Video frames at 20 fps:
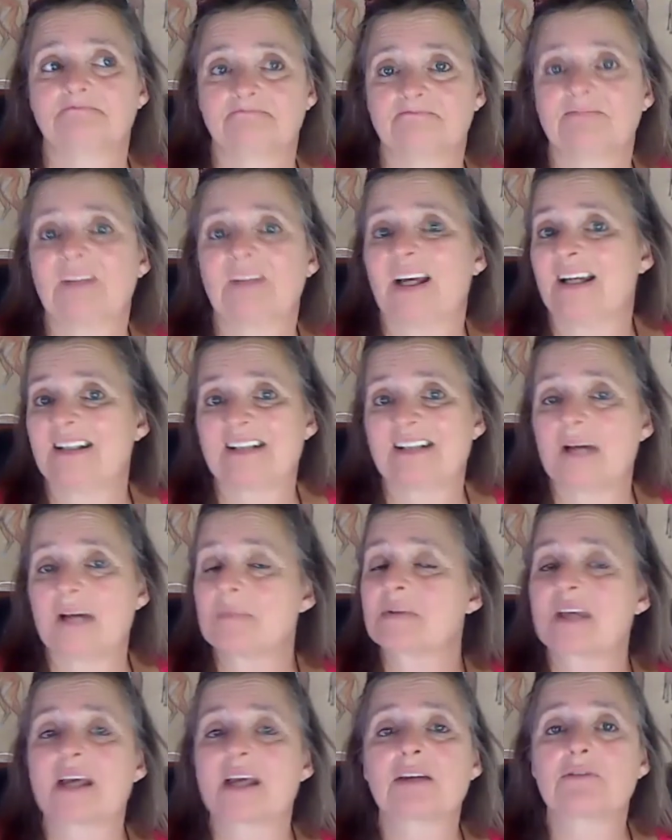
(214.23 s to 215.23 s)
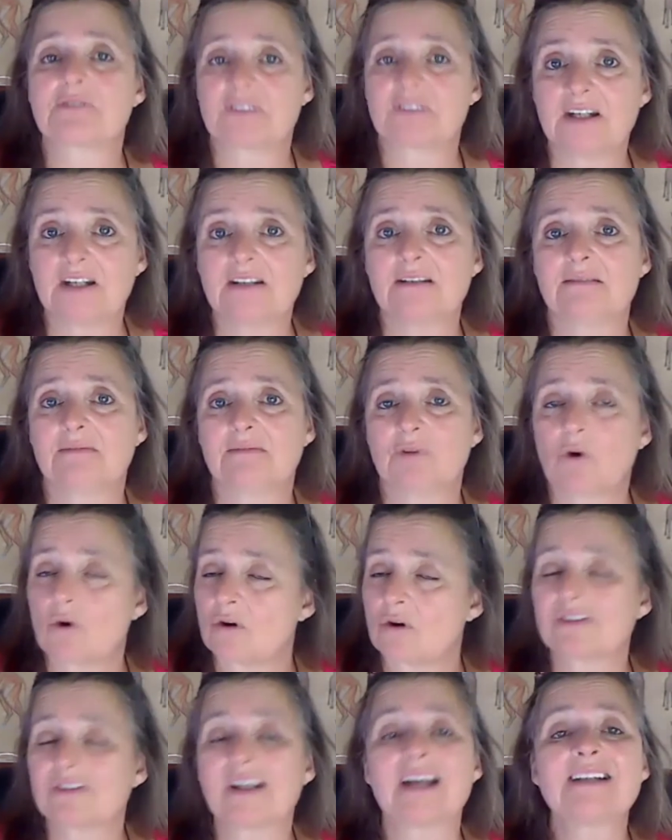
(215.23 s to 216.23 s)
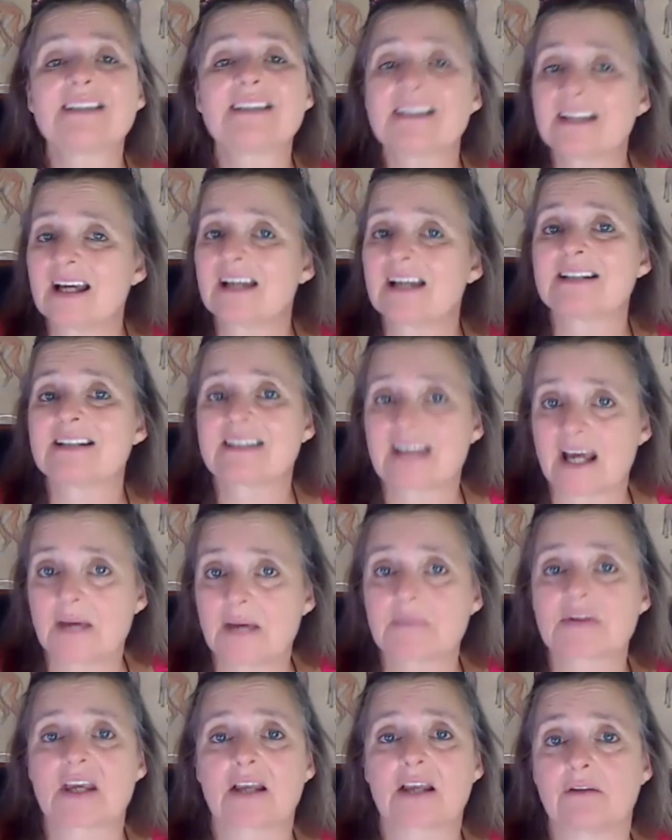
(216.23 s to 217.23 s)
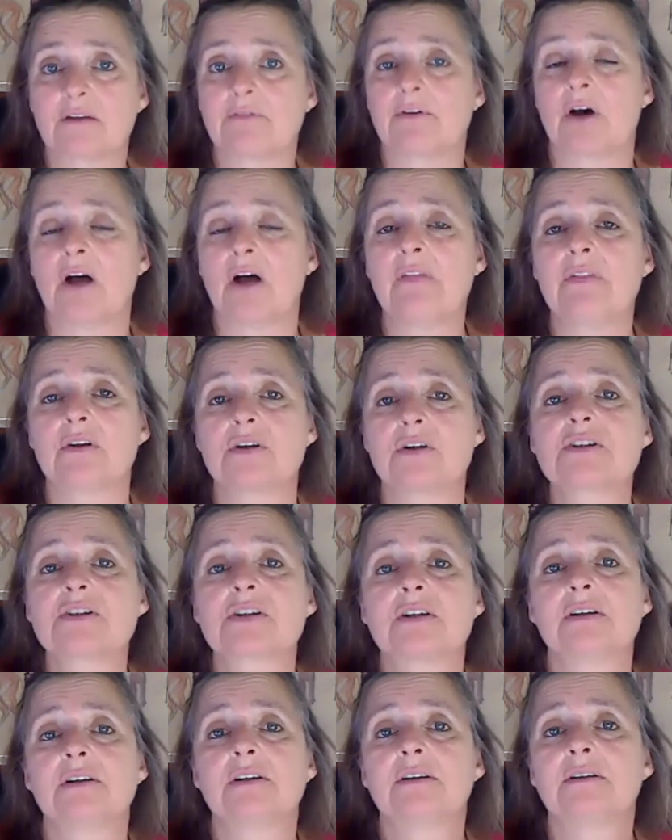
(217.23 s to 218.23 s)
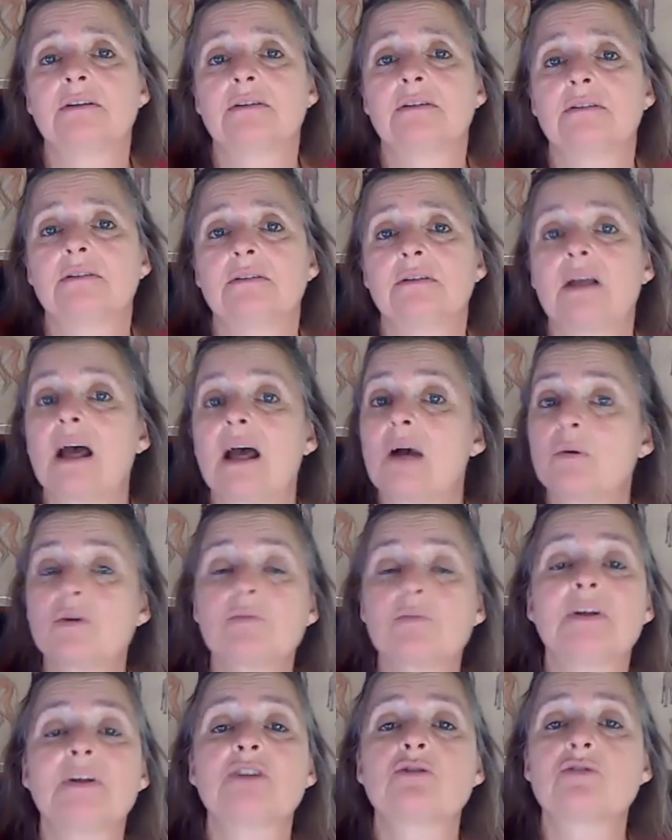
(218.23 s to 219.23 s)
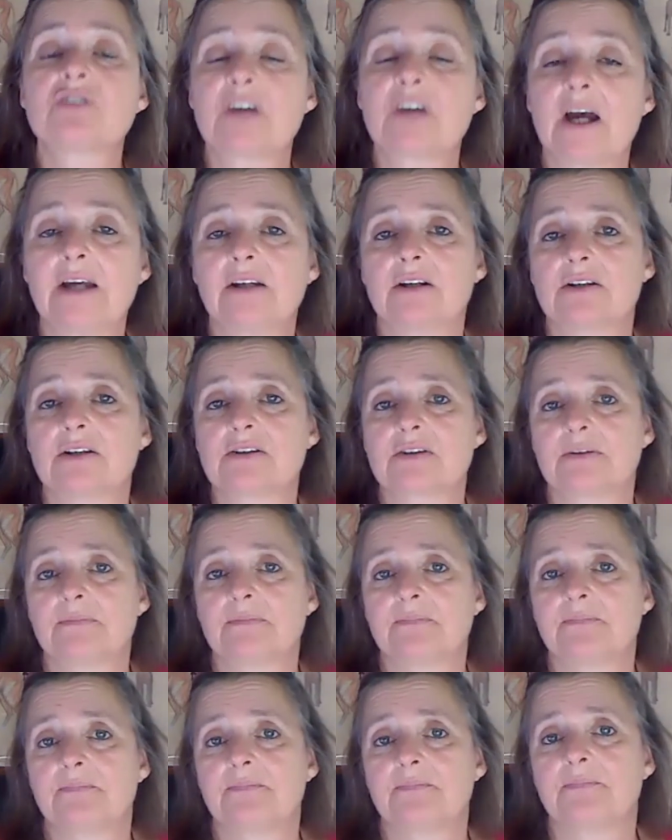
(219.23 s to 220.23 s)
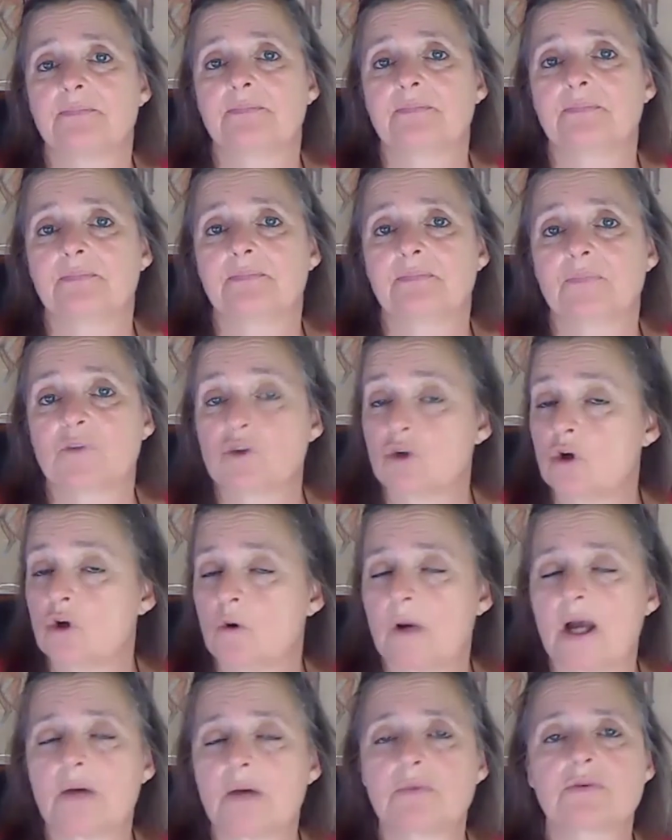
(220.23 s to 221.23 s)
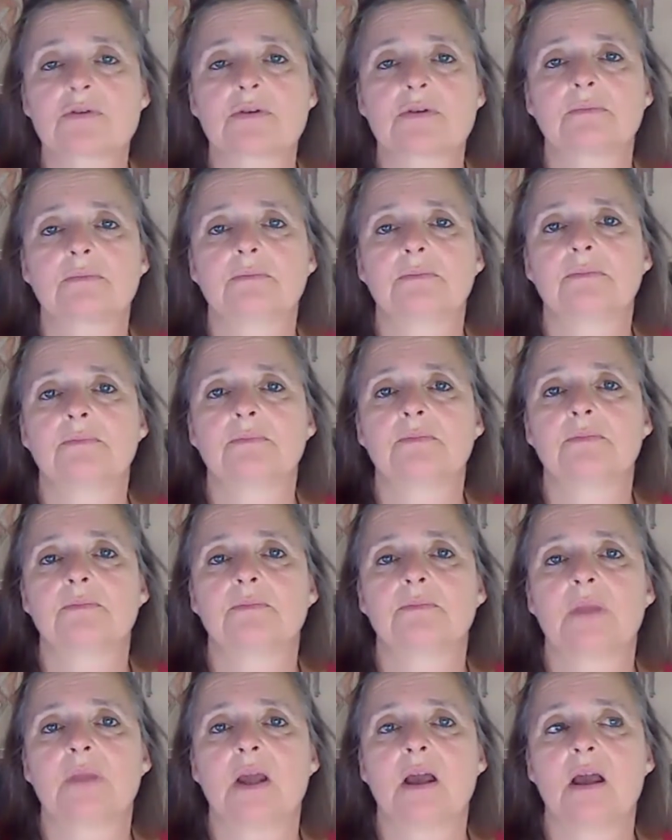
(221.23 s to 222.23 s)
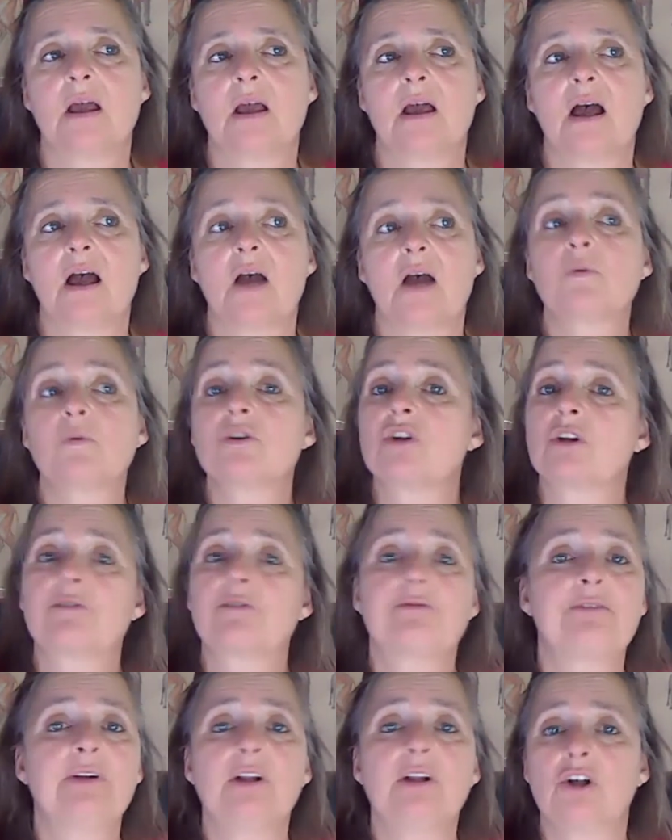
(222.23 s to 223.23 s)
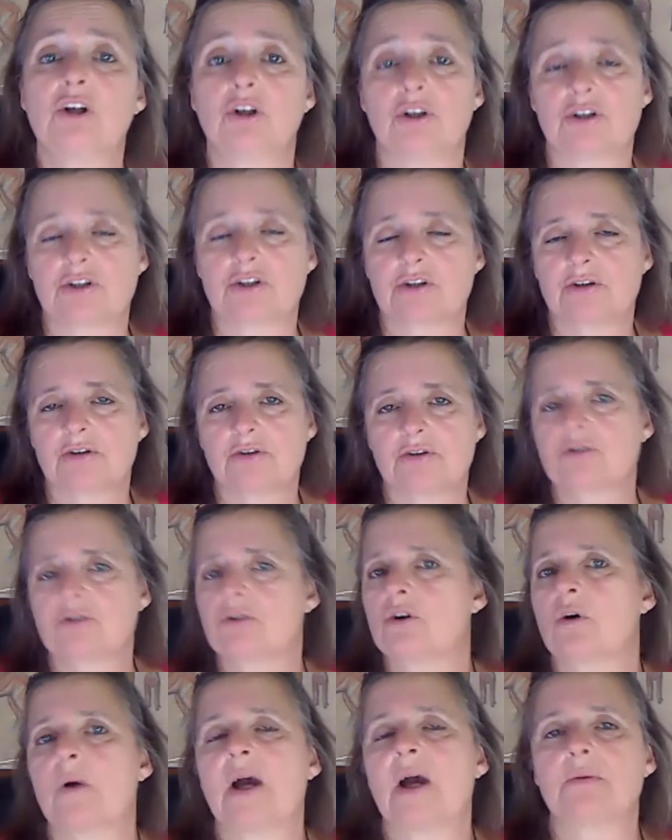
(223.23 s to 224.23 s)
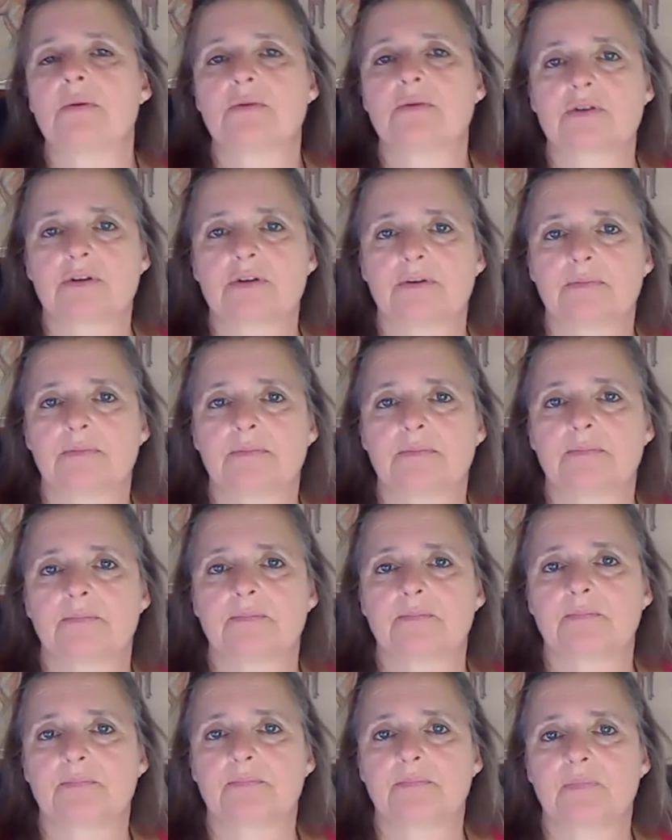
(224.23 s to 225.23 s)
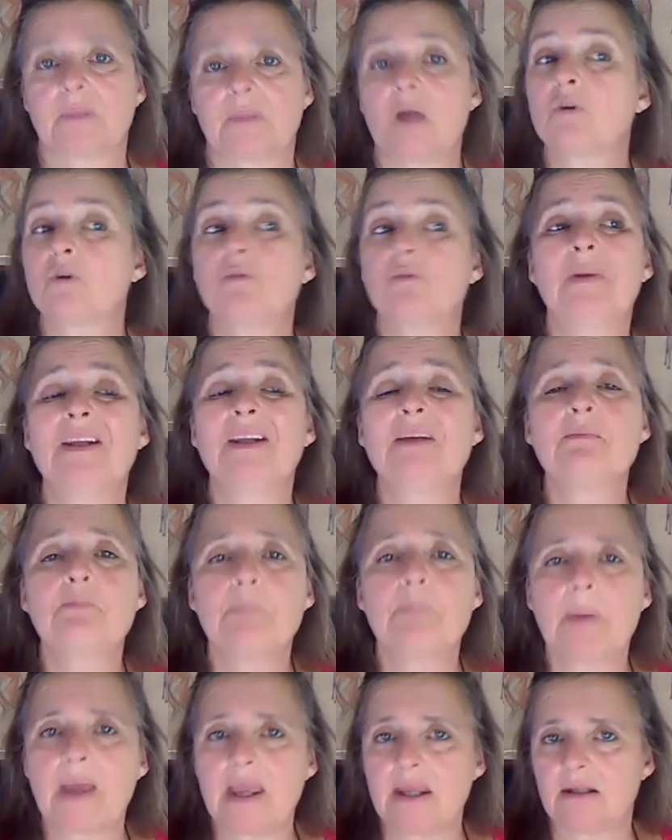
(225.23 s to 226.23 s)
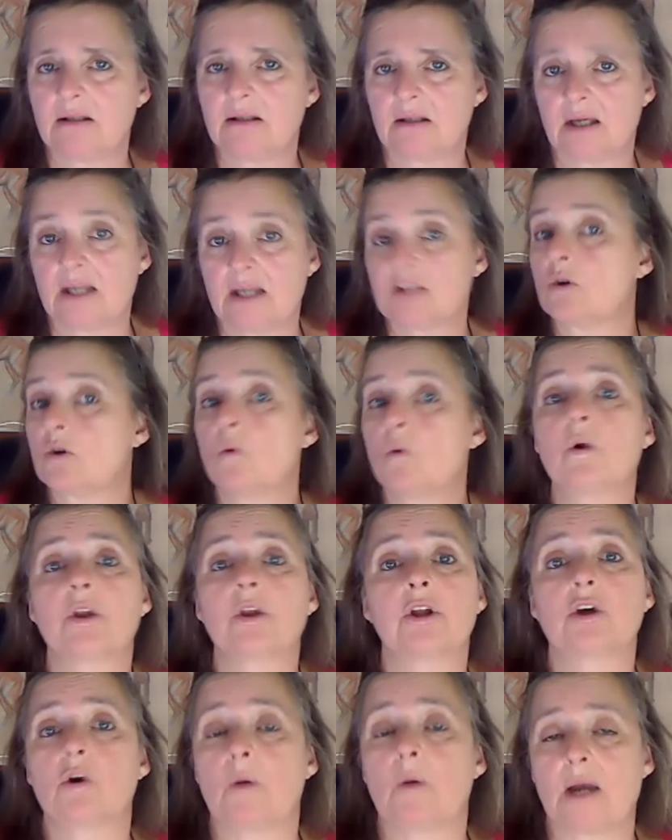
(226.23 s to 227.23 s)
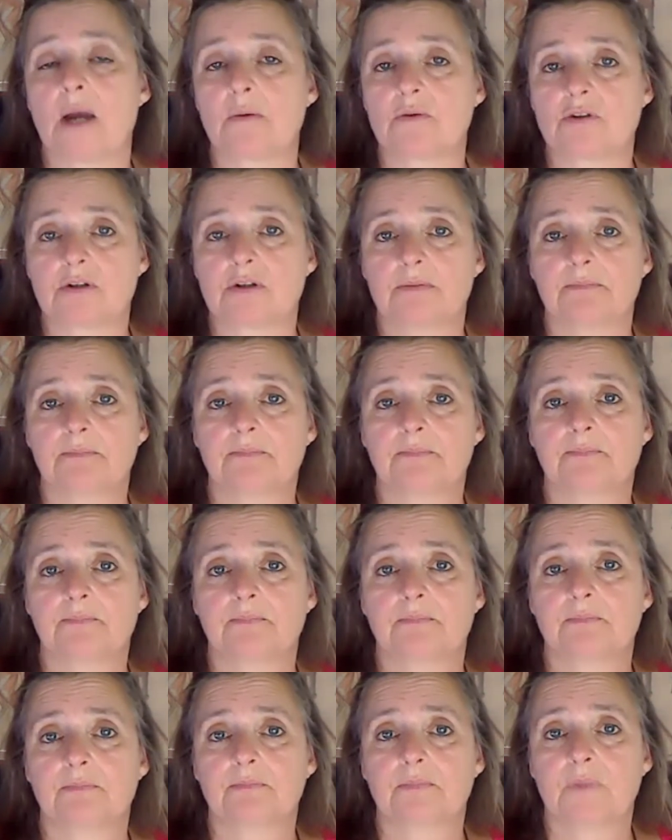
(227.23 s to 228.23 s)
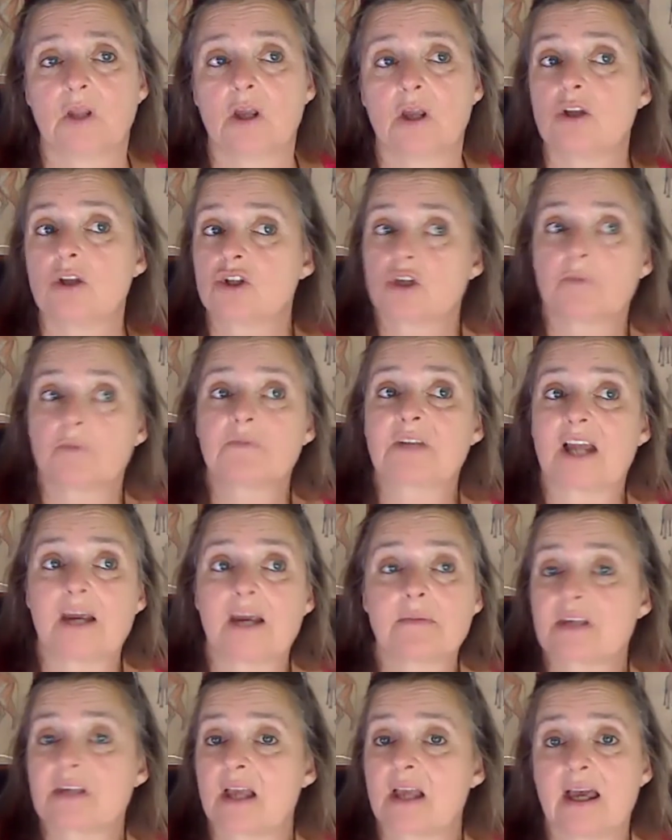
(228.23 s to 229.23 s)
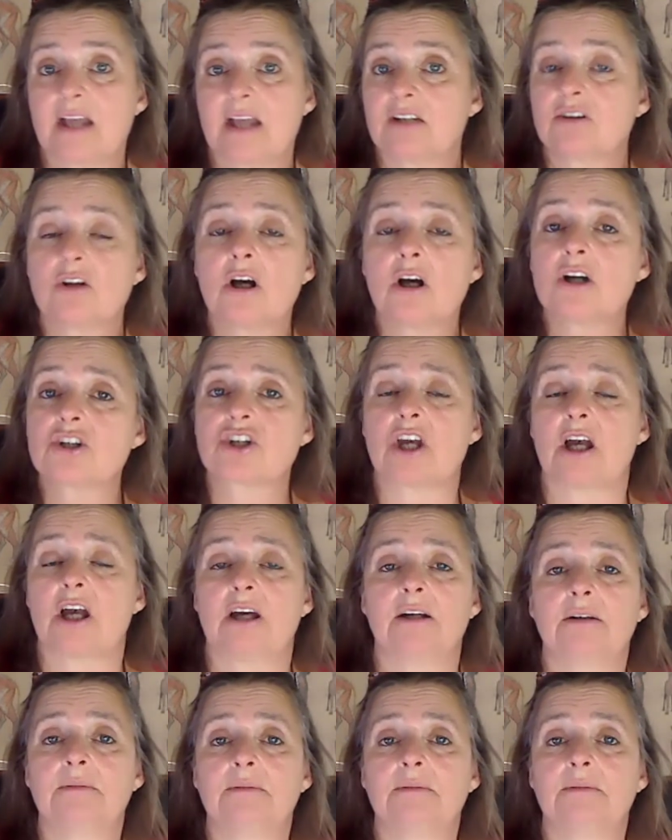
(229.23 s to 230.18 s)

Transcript: 9 times out of 10 or 99 times out of 100, I would be too tired to go out. I would not feel good to go out. I would be in pain and don't want to go out. Sometimes I had nausea.